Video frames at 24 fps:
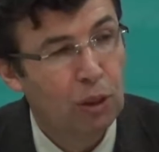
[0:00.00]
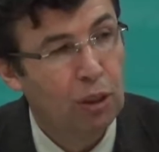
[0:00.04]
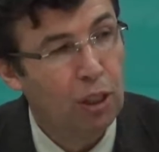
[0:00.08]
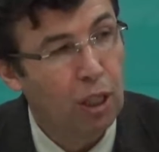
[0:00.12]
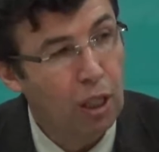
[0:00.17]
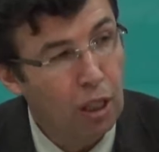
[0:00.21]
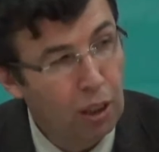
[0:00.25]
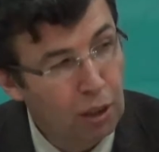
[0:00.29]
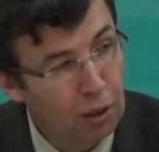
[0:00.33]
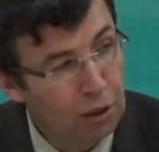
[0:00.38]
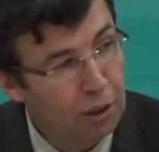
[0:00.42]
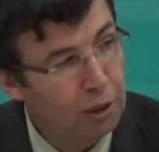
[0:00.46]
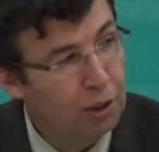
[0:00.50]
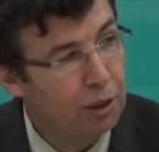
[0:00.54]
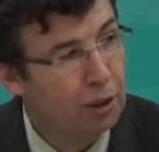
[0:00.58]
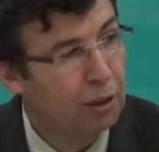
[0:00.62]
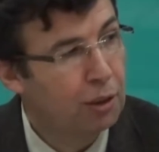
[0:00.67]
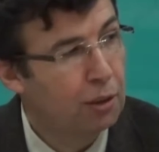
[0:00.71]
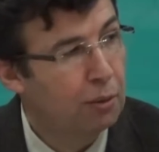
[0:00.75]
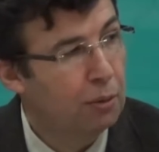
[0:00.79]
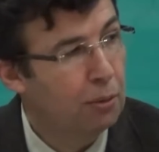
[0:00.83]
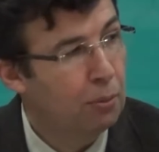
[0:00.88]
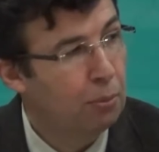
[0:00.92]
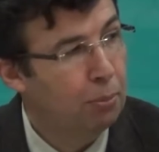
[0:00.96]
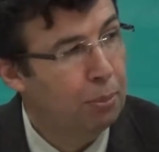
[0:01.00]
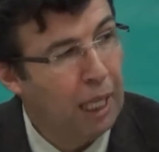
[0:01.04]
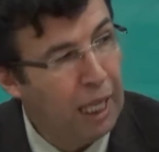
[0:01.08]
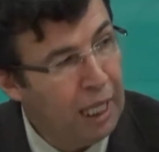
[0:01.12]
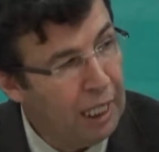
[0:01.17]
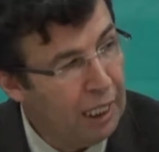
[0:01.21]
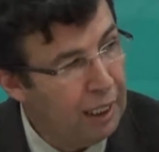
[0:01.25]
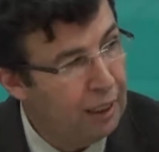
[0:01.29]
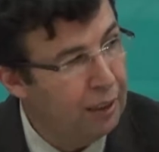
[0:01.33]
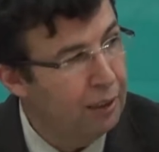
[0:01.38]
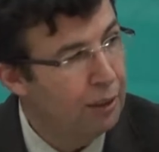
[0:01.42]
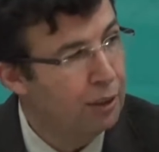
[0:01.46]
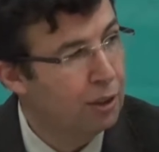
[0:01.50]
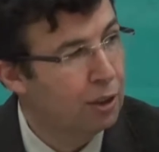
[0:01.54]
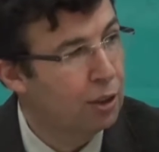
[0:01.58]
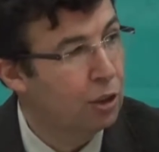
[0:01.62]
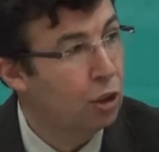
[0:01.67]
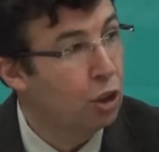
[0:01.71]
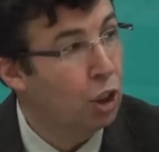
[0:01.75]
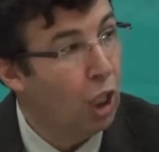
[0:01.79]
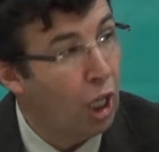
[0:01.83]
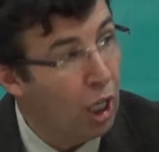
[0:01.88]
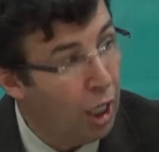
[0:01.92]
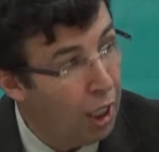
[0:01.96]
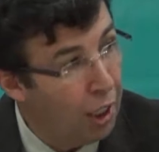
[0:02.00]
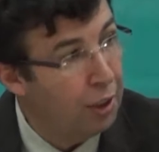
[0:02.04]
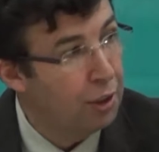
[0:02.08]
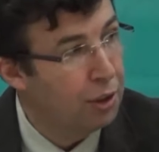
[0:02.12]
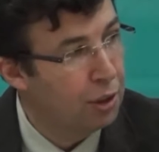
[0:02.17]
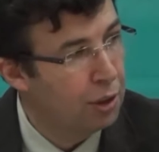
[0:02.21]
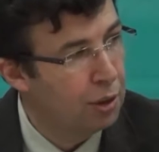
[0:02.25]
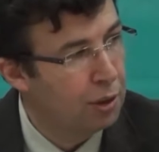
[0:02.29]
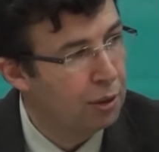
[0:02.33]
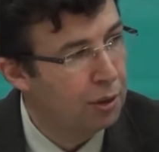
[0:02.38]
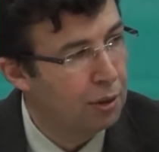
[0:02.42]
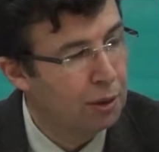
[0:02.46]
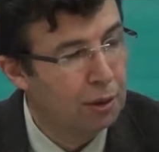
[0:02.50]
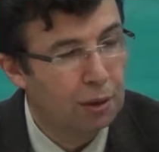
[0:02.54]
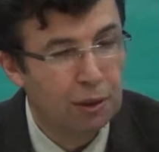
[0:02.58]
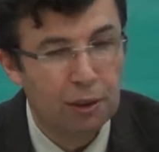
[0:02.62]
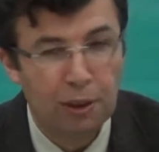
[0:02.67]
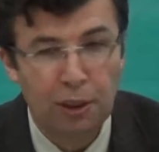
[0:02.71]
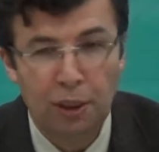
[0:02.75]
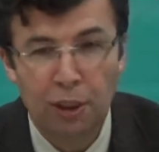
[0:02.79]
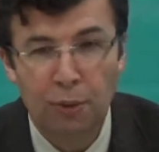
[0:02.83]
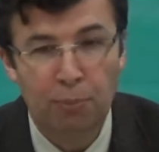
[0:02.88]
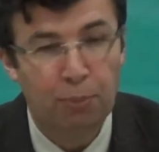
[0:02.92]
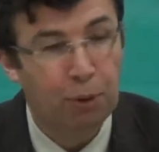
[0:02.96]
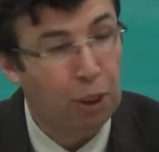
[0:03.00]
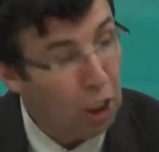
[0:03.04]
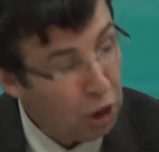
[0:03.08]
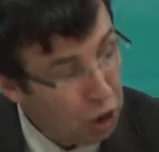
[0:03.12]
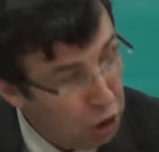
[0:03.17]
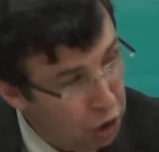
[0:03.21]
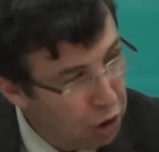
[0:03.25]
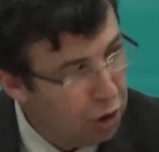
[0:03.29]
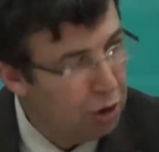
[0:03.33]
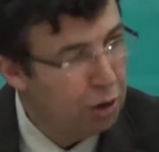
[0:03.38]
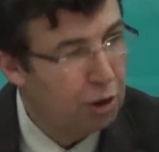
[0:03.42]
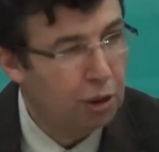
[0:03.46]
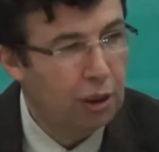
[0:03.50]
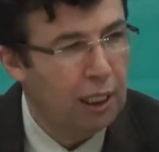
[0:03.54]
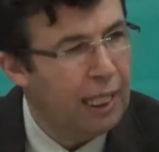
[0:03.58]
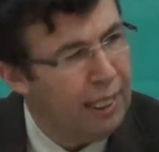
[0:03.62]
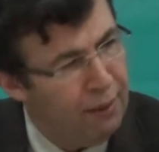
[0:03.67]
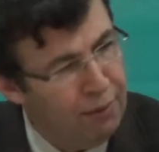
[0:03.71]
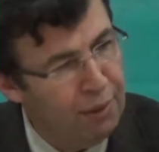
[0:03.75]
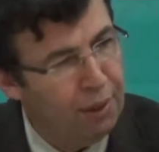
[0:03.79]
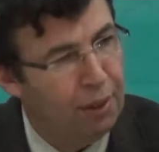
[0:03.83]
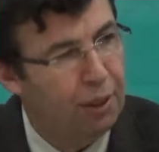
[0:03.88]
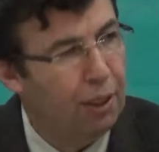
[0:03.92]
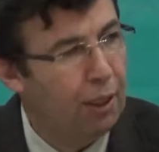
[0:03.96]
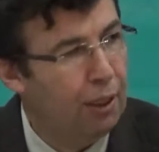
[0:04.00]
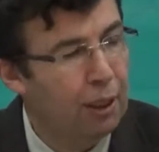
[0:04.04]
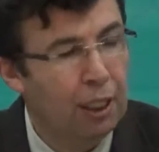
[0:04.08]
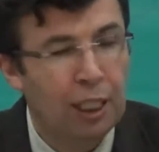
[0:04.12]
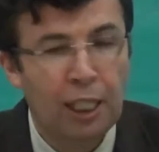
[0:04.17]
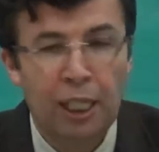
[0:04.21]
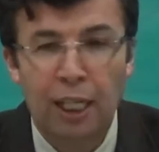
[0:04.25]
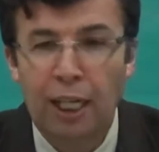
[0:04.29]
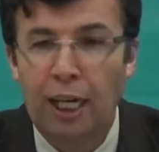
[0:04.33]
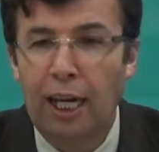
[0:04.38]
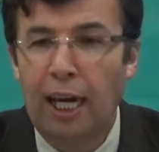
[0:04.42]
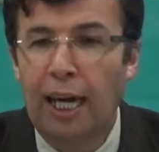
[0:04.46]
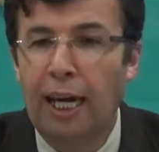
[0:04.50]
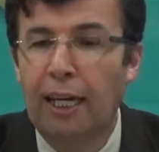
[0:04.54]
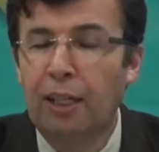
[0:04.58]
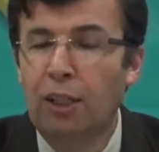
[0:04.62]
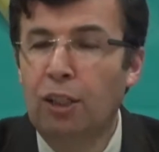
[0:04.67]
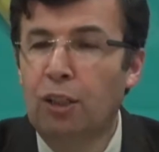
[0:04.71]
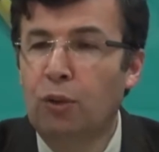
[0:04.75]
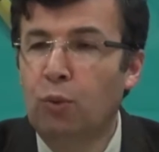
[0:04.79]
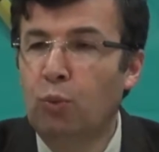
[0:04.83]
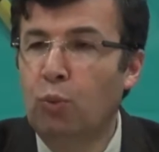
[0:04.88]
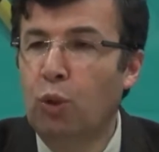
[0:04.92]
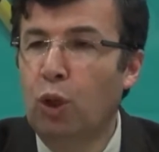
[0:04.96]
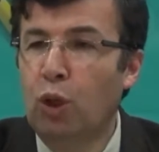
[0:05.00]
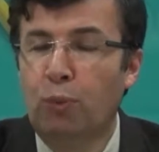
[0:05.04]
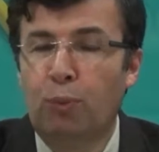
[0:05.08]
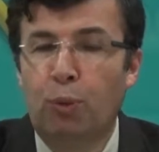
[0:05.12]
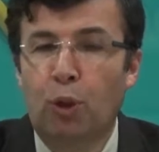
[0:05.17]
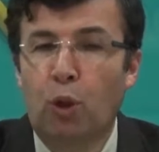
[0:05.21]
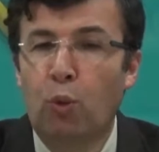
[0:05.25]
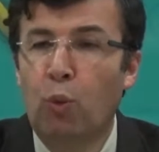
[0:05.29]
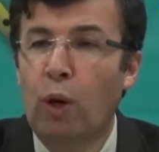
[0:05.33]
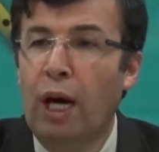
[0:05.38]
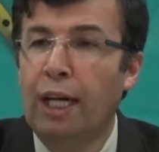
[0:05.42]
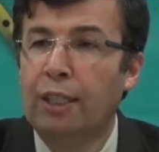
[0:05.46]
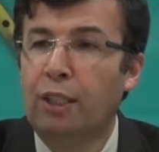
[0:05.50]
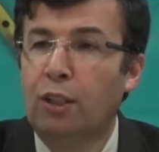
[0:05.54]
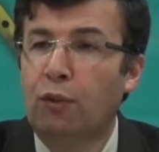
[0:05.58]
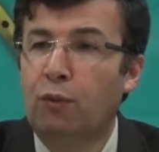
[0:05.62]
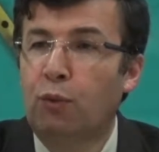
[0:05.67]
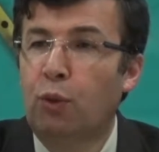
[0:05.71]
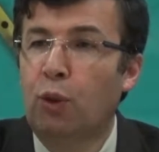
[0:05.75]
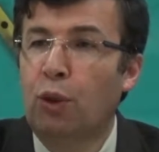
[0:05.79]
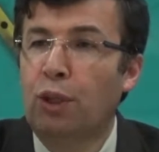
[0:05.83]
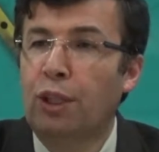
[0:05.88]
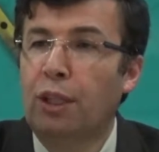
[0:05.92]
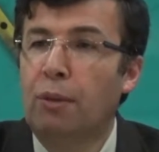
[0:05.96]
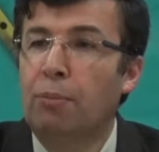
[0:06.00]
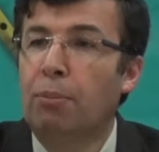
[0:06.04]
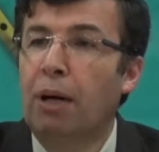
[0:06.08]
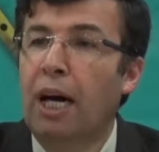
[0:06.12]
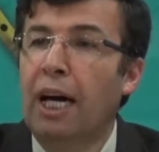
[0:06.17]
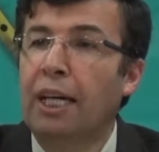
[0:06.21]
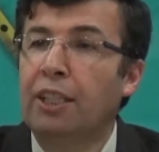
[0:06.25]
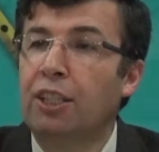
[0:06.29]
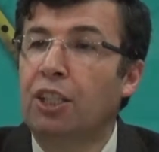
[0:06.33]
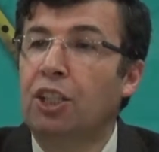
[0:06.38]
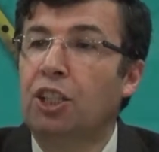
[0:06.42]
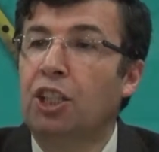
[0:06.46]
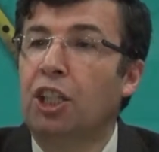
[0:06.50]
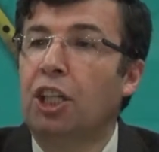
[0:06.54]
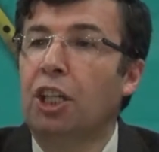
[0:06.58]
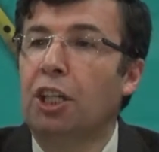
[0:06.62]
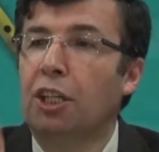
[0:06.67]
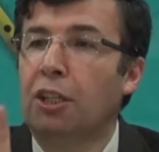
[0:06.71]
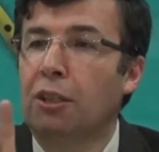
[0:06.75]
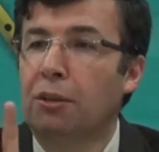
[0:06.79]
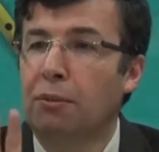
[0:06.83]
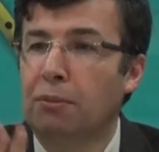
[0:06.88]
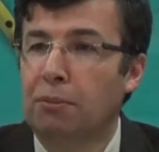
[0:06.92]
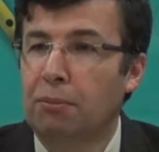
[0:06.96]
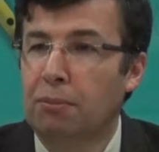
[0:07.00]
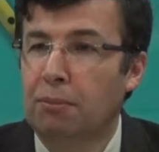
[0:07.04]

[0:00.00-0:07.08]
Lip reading: colors, paints, dyes, brushes, everything, and were provided for them by the king.